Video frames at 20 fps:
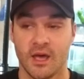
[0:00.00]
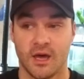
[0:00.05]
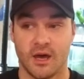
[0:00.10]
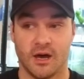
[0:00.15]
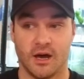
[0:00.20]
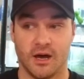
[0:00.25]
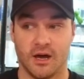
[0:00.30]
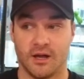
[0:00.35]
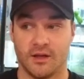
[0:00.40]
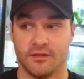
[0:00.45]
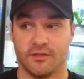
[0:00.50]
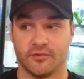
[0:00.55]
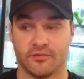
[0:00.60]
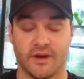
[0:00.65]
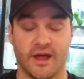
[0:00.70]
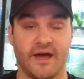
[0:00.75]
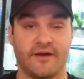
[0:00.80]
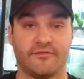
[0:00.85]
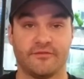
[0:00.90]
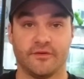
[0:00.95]
Uh, the
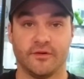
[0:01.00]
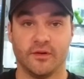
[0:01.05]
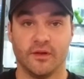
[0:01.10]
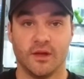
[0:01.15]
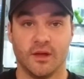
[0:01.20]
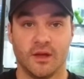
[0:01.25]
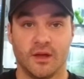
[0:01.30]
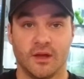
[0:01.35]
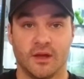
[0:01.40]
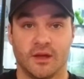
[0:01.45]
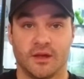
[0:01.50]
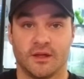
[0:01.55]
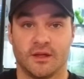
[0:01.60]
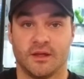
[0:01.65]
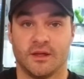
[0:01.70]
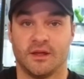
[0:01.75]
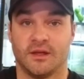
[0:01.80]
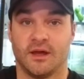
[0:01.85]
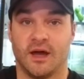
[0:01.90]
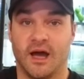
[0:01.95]
raffle,
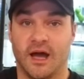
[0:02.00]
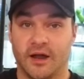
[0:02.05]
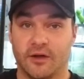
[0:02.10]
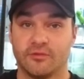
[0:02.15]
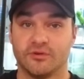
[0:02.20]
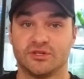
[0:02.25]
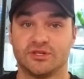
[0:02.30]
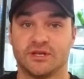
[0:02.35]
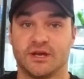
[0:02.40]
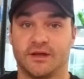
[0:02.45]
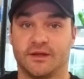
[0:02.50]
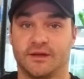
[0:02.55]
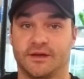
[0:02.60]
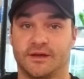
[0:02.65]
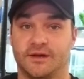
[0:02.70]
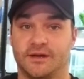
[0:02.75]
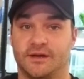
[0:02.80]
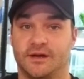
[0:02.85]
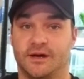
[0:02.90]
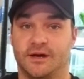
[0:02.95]

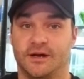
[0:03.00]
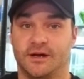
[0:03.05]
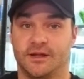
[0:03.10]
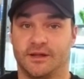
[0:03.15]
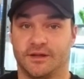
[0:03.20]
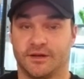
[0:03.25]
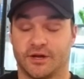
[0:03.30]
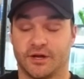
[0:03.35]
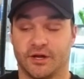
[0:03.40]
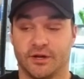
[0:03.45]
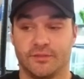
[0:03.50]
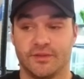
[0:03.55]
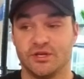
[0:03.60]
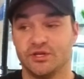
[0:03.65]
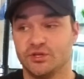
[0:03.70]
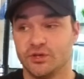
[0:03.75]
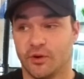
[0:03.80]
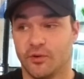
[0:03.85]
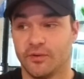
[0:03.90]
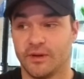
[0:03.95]
Aquashella, uh, they're going to be
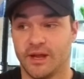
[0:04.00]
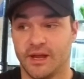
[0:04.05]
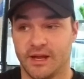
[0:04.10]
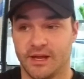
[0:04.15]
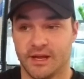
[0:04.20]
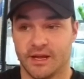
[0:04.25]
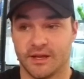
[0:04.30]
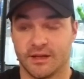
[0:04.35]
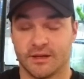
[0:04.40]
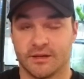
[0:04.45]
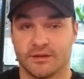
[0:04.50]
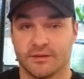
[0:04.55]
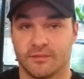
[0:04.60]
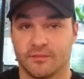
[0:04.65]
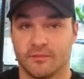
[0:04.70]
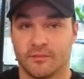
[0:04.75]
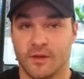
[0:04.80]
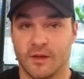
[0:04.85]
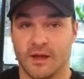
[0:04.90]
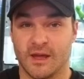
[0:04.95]
donating
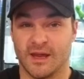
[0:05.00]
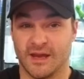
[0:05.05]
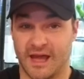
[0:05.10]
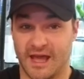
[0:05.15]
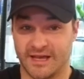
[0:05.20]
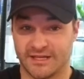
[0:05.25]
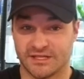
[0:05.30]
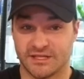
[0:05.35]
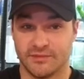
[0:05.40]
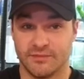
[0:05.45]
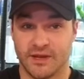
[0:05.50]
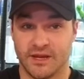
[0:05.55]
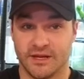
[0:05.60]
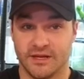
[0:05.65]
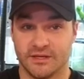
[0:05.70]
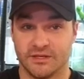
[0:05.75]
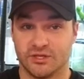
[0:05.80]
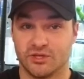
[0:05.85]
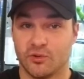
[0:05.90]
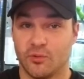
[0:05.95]
an
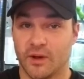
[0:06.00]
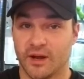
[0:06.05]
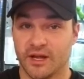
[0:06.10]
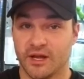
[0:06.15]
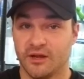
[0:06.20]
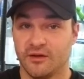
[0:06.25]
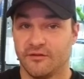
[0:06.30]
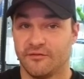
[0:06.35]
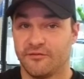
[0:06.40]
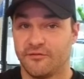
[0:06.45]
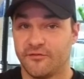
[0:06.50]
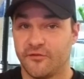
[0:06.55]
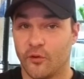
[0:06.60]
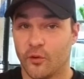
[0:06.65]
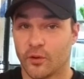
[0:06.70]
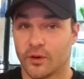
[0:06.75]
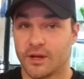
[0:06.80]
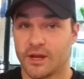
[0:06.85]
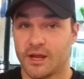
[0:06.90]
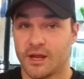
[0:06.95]
estimated 20 to
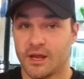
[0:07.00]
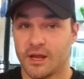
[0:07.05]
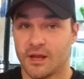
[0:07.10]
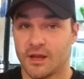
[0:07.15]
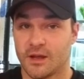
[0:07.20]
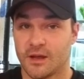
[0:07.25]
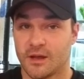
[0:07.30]
40